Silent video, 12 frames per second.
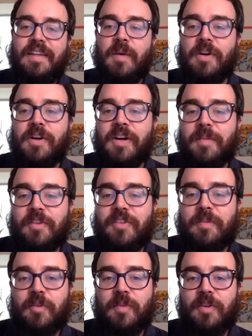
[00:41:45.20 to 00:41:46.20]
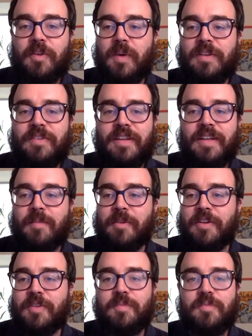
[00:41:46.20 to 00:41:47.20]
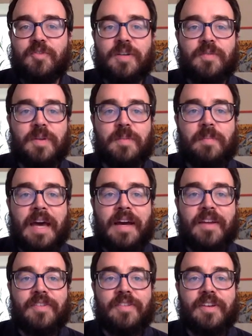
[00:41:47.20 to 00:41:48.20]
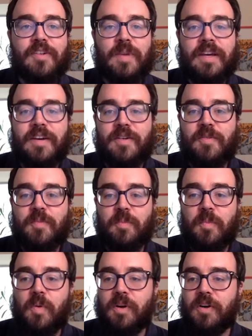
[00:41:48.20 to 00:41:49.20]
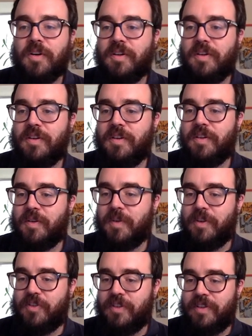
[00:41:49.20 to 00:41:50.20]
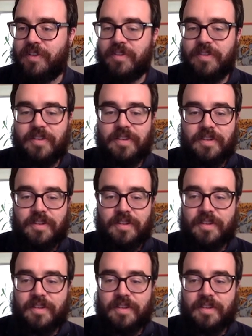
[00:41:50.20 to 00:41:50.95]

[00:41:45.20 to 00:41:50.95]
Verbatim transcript: And now we're caught up to C++ 20, and I'm going to try to flip back and see if we have more questions.